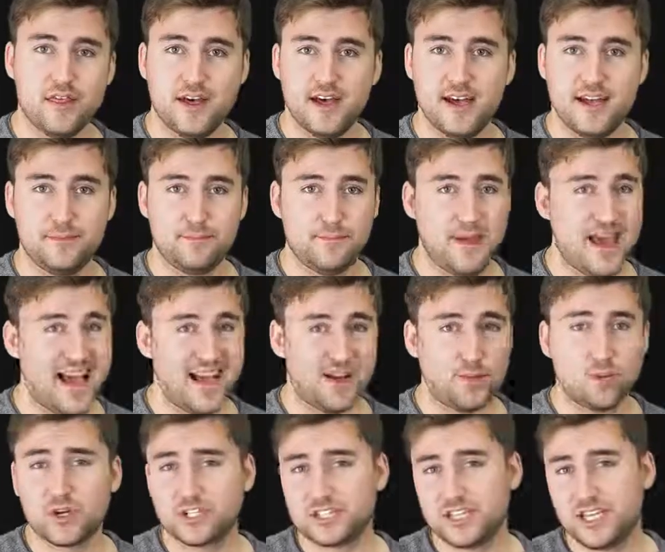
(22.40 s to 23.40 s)
that
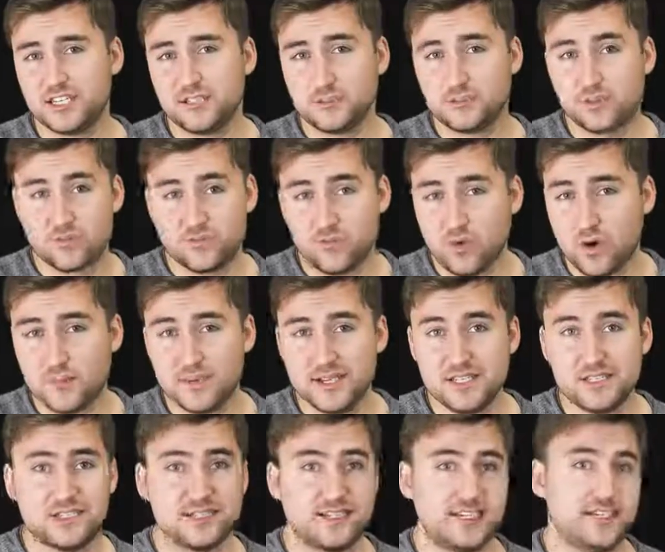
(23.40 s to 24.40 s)
pack workstation
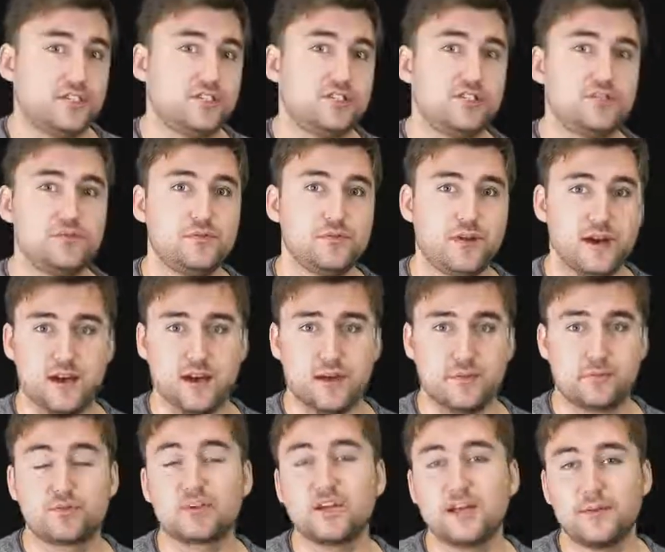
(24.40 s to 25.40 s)
performance into a
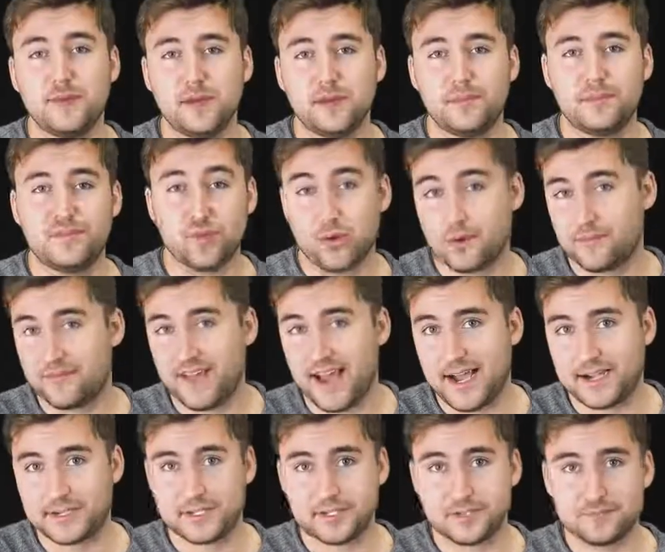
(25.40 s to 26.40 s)
premium form
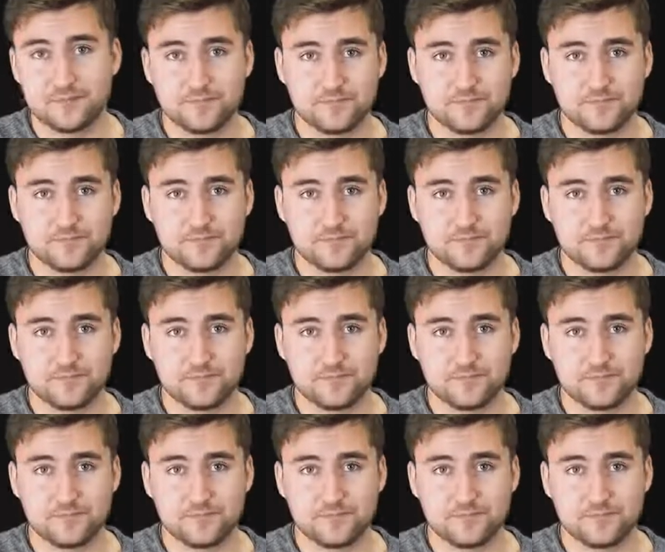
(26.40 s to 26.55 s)
factor.